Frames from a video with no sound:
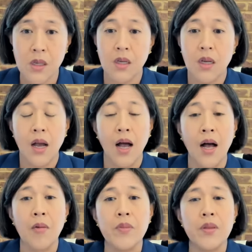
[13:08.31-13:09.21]
Um,
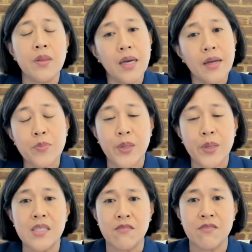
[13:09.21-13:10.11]
the other piece of
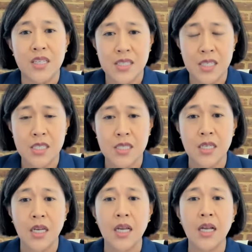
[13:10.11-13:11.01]
this is the
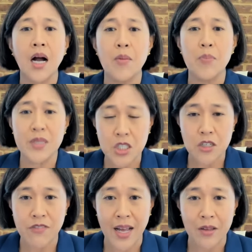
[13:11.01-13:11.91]
competition
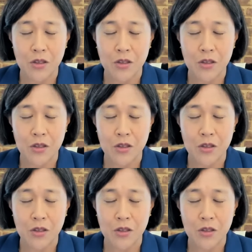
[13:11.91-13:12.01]
values,